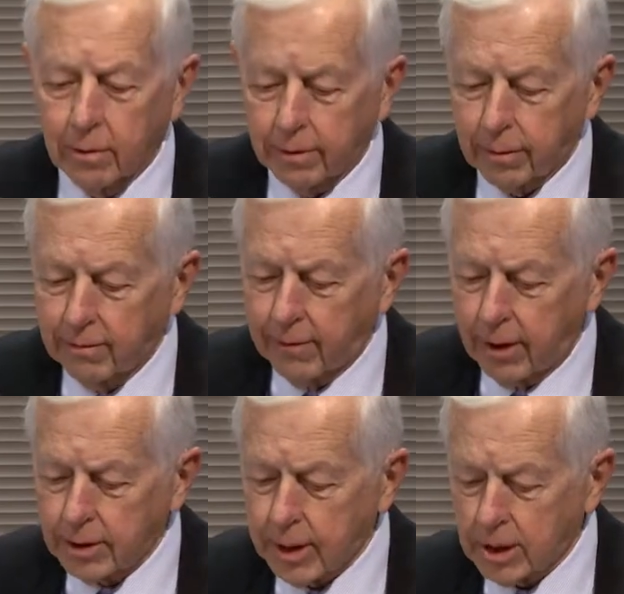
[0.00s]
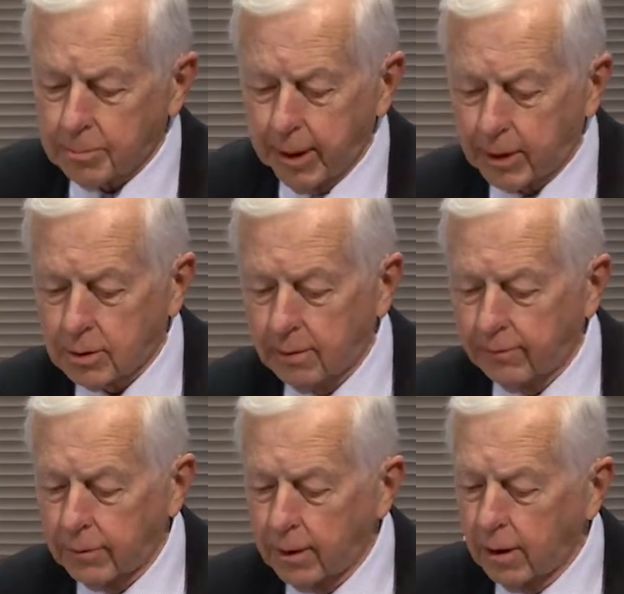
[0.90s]
with various aspects of
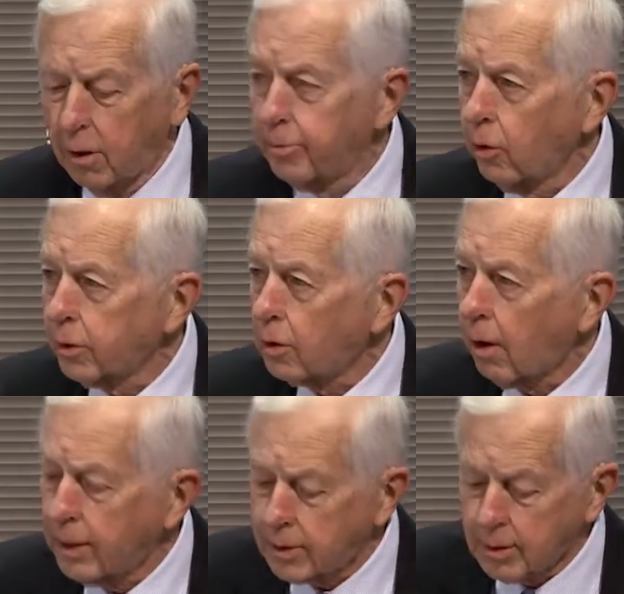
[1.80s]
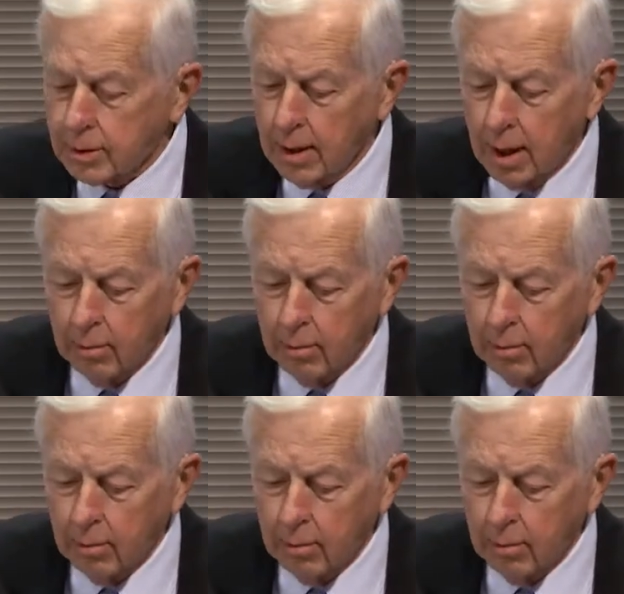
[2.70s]
the opioid crisis,